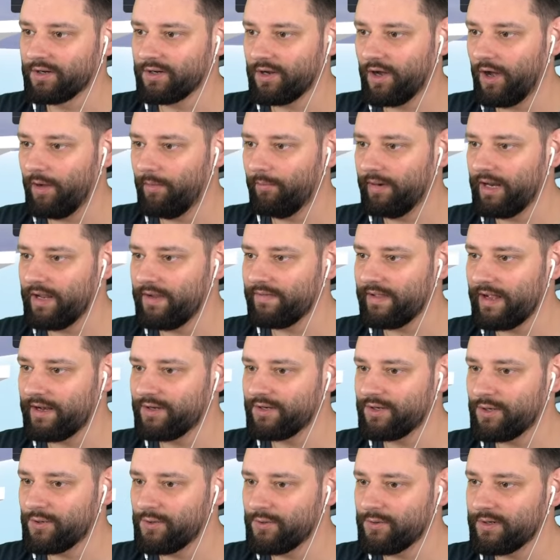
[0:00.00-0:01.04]
Can't believe
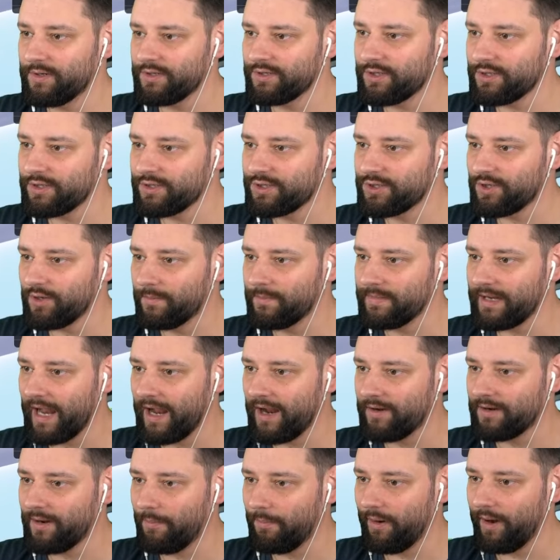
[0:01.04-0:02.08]
that dude just jumped
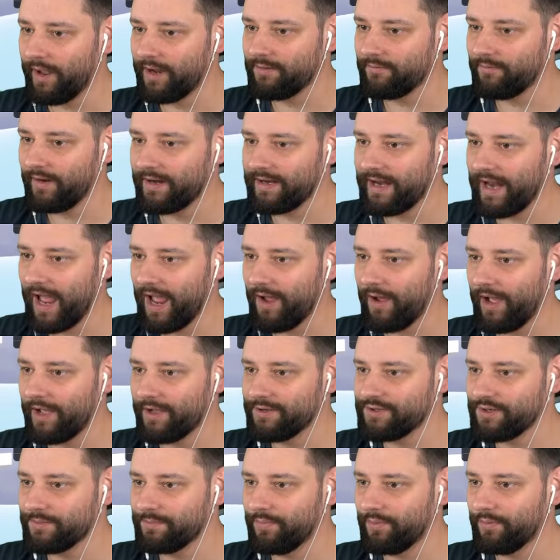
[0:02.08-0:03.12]
out the plane right now
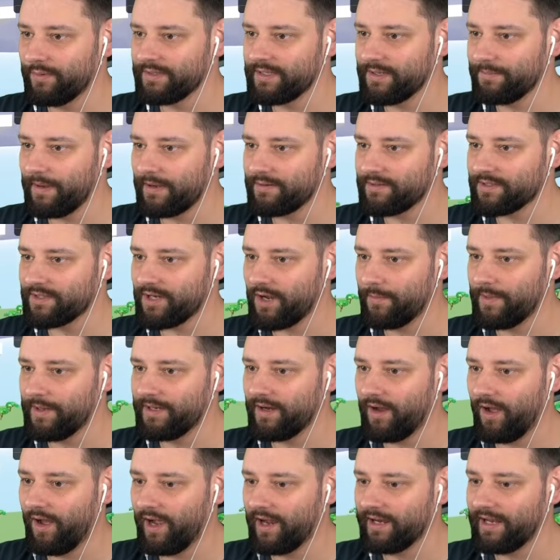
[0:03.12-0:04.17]
as your boy's about to come in
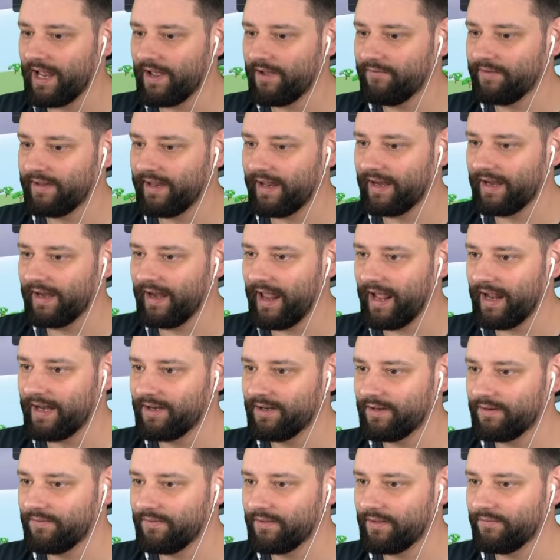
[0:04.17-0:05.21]
hot and heavy and
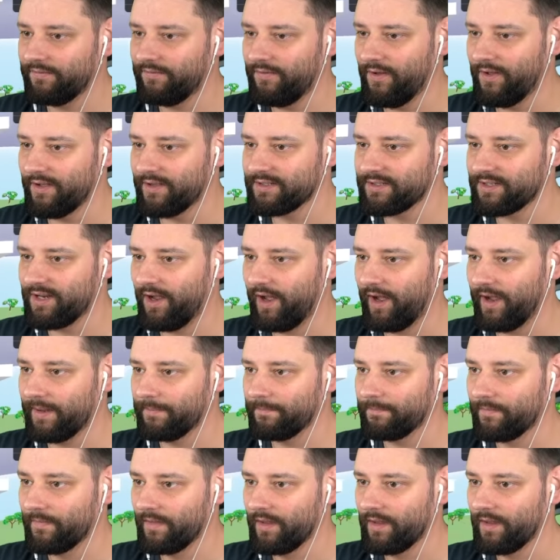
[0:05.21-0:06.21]
land for the first time.